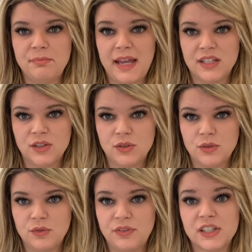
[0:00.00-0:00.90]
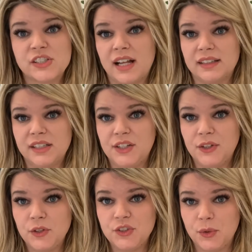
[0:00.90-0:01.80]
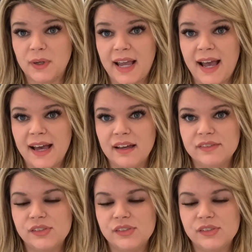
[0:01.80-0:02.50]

menu functionality do you want to have.